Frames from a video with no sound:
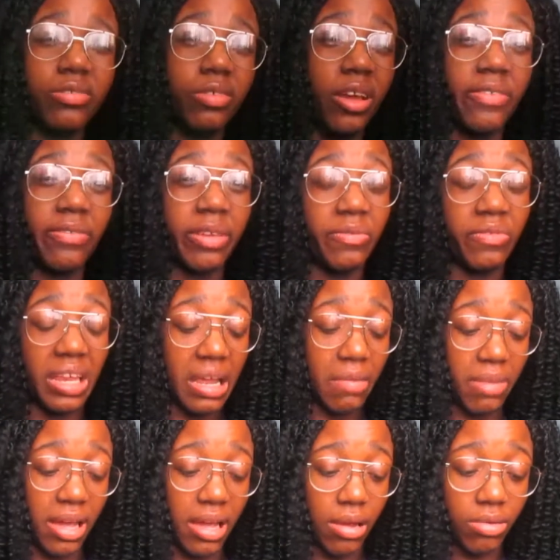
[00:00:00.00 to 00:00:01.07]
for like
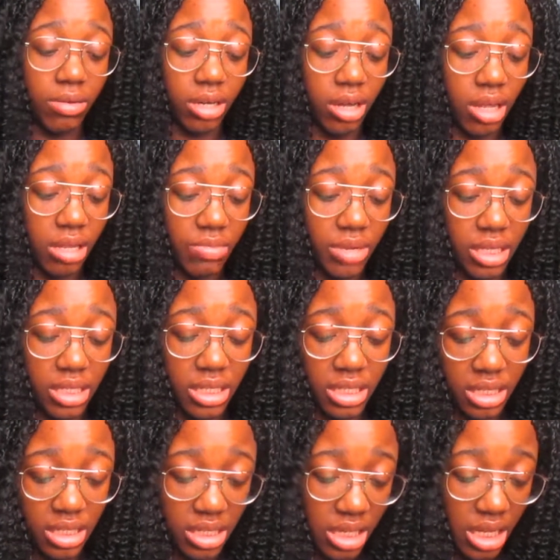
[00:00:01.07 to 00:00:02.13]
£15. I got them in a
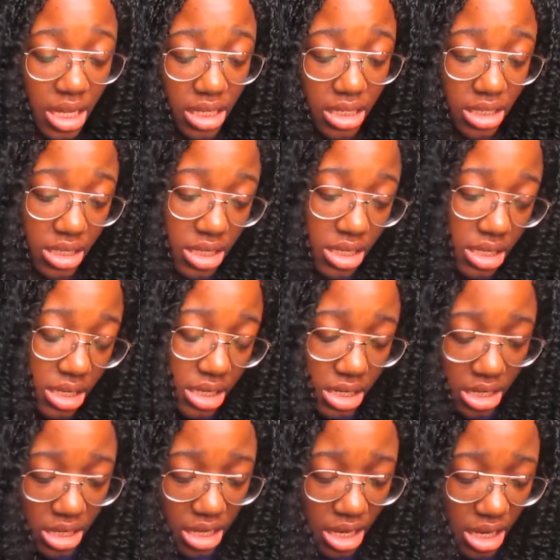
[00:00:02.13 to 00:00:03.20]

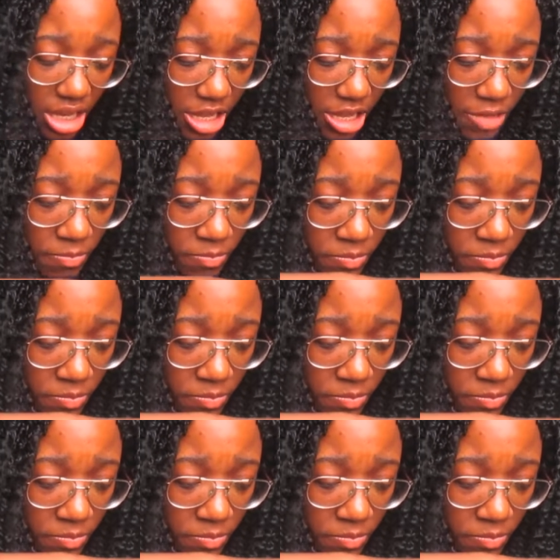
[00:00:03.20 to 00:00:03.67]
6.5.